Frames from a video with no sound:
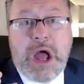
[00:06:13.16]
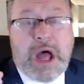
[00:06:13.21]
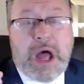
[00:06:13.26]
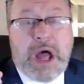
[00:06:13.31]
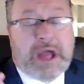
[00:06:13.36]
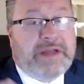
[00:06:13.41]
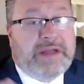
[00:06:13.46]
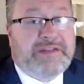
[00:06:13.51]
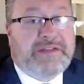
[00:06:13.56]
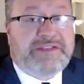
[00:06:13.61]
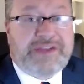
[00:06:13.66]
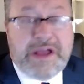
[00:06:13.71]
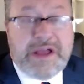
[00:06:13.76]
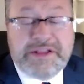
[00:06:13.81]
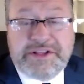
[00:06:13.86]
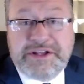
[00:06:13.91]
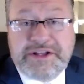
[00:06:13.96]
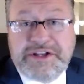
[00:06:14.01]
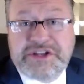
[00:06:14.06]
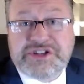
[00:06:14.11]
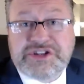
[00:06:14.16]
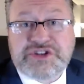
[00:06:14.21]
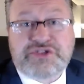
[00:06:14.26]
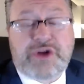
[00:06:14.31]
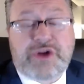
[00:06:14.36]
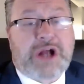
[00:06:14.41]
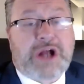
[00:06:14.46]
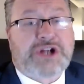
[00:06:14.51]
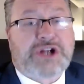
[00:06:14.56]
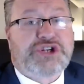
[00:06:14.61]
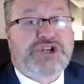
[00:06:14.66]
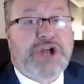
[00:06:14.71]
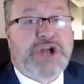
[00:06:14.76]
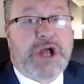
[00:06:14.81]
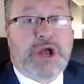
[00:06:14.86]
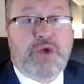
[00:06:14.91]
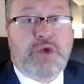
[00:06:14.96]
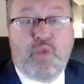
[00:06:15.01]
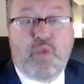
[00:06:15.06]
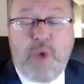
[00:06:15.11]
uh, consent to
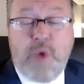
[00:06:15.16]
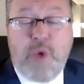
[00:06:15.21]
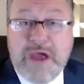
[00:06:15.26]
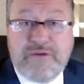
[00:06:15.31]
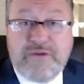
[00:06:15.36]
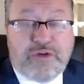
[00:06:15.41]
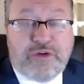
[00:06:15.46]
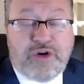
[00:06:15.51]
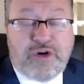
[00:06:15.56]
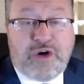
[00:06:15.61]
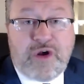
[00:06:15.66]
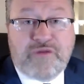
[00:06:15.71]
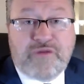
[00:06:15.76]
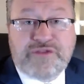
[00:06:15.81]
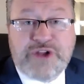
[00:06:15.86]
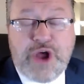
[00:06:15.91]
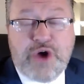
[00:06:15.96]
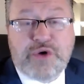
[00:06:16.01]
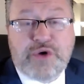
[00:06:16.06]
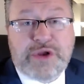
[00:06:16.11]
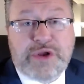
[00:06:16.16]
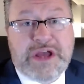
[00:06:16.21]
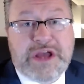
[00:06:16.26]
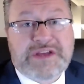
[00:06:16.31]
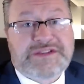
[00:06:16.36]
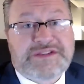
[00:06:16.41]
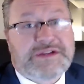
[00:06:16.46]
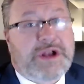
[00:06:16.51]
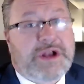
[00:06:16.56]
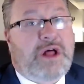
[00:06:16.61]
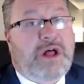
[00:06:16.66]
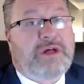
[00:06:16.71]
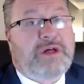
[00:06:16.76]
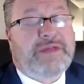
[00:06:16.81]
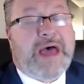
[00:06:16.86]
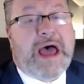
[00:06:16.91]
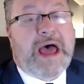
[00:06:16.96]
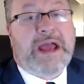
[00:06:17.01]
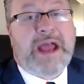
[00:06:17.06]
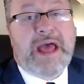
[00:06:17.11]
destruction, waiver of notice, and all of
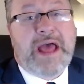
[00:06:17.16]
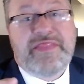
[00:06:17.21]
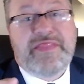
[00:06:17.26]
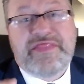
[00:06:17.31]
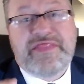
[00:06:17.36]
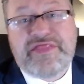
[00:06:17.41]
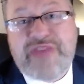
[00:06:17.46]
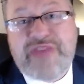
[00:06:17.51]
that. And